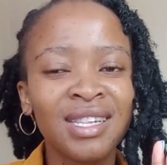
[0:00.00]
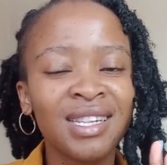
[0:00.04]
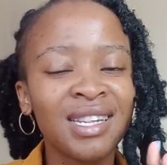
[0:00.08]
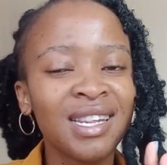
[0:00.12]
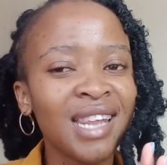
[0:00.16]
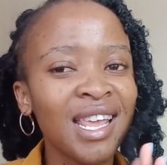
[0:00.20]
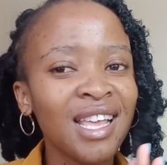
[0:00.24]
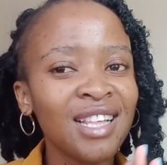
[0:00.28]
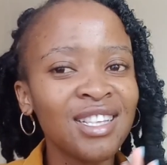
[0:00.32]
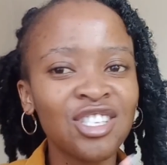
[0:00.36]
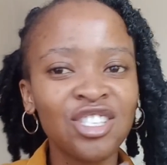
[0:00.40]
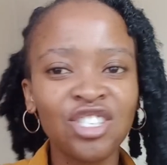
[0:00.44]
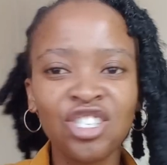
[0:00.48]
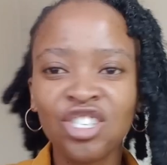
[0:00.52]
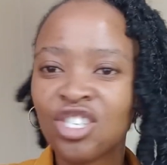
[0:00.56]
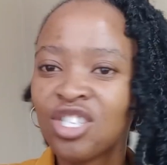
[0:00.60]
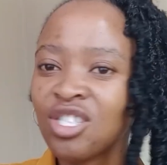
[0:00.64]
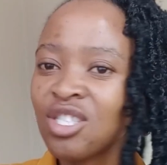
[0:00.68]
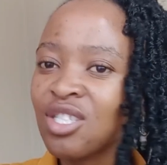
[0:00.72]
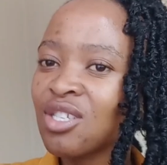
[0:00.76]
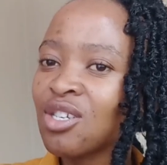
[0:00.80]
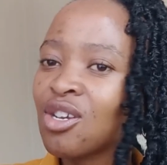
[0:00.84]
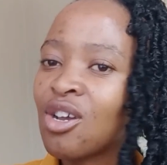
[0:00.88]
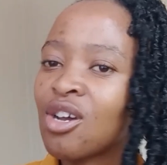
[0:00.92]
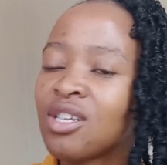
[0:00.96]
let's
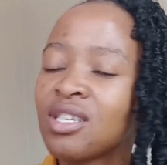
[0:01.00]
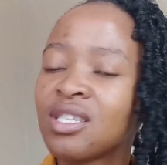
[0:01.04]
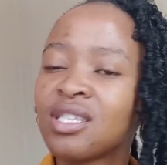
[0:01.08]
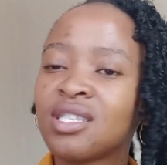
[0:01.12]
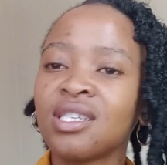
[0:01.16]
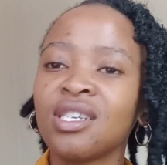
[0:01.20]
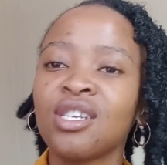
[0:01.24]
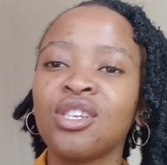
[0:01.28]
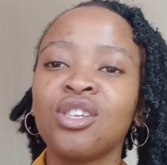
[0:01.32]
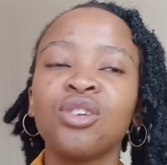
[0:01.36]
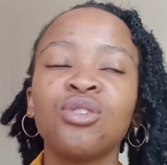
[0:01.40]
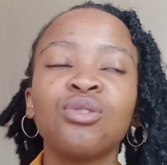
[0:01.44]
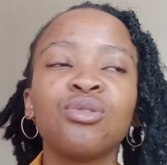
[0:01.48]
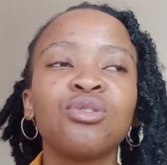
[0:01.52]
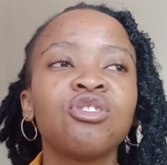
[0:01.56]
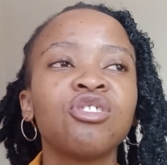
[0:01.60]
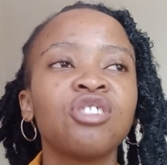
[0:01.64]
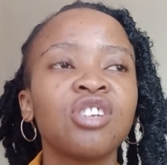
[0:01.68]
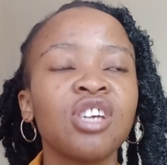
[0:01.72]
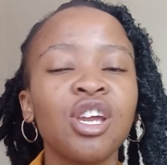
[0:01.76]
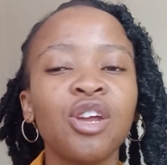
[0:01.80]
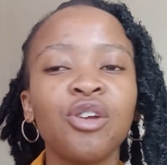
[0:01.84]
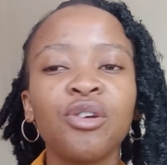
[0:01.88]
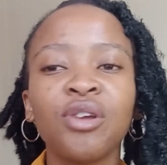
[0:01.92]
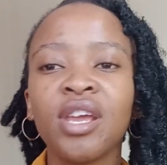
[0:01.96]
just continue
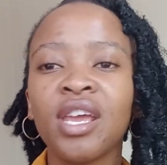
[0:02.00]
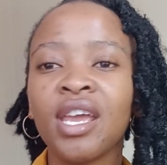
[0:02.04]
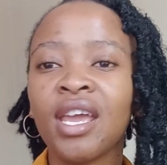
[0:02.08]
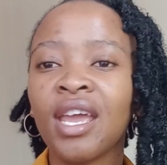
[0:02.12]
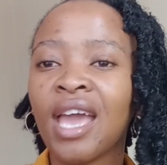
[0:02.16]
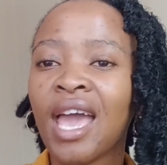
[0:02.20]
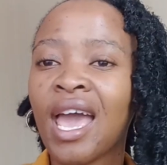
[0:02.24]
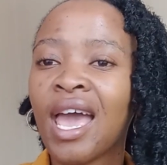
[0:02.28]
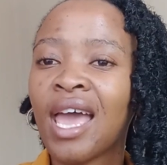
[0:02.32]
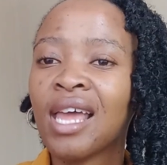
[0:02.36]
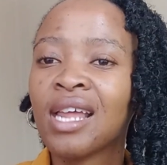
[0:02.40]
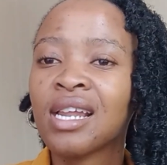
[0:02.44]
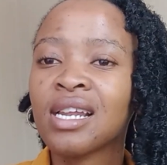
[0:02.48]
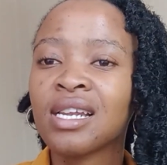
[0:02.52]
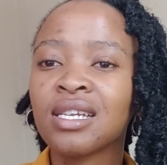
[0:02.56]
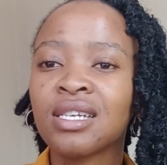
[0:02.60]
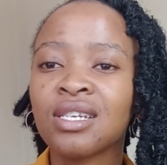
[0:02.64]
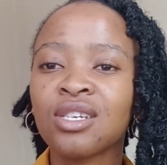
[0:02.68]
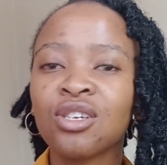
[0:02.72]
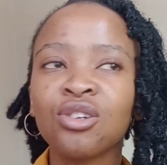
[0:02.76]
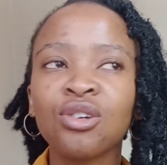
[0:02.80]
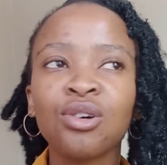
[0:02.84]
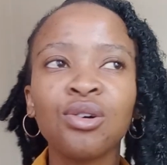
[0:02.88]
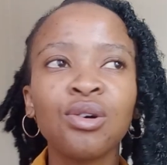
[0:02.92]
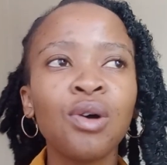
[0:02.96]
sharing, and
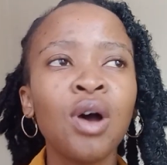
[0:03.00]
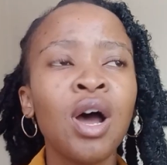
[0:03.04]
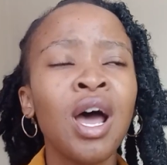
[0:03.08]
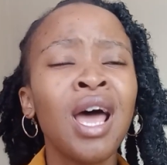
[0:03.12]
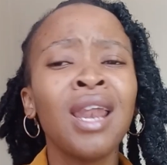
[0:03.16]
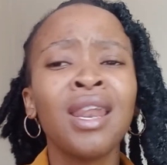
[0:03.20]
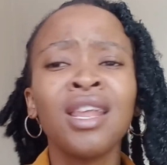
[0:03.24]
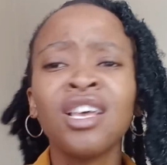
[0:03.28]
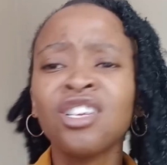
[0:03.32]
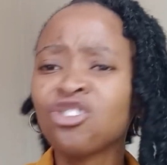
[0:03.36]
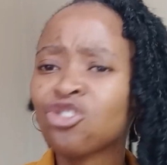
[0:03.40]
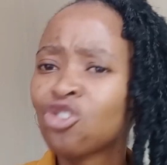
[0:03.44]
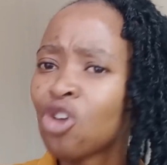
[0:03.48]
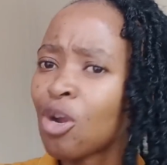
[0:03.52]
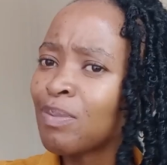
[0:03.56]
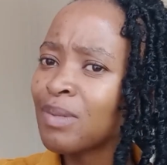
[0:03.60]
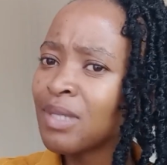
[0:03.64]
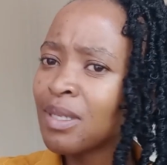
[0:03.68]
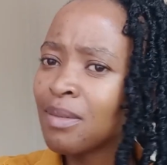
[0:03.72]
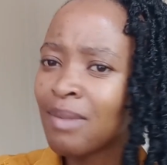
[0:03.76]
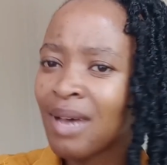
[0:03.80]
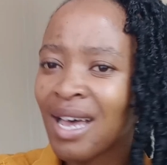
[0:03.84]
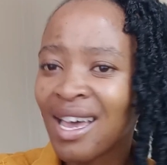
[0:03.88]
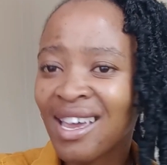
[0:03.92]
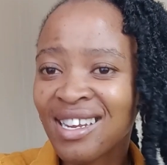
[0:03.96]
you know, let's drop
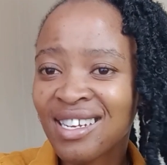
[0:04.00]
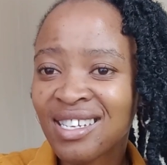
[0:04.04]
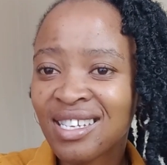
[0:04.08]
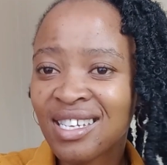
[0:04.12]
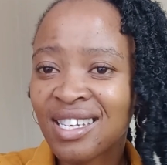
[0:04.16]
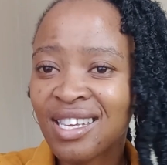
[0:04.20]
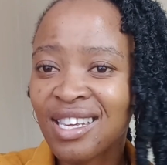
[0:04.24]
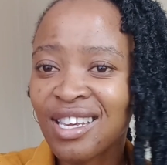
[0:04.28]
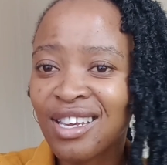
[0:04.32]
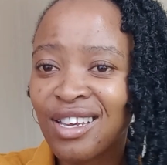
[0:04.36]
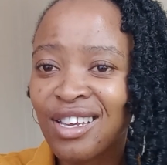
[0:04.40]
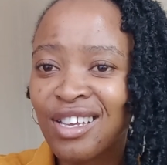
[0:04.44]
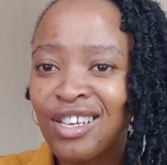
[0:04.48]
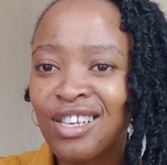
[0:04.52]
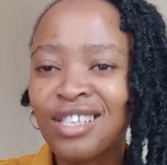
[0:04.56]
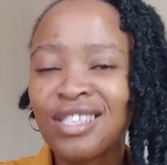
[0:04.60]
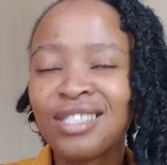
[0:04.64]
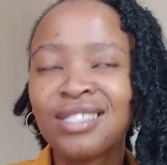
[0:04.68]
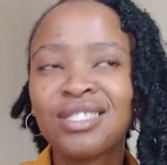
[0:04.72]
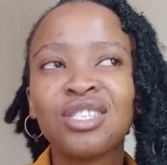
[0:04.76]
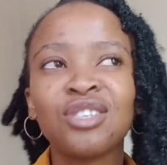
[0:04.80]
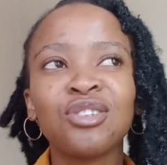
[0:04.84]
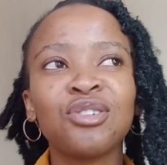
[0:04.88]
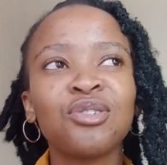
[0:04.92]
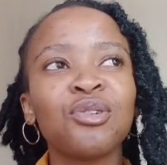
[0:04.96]
some
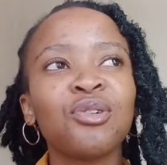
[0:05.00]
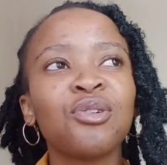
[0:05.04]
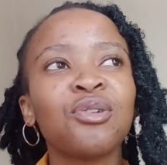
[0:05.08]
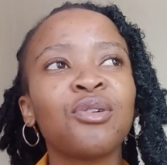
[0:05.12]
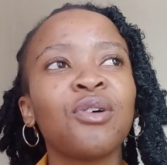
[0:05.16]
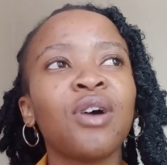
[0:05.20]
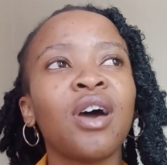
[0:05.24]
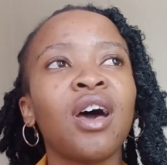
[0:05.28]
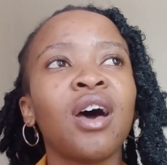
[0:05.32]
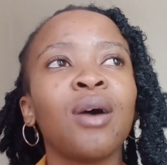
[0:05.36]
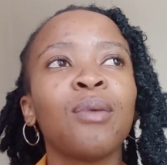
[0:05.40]
ideas, you know,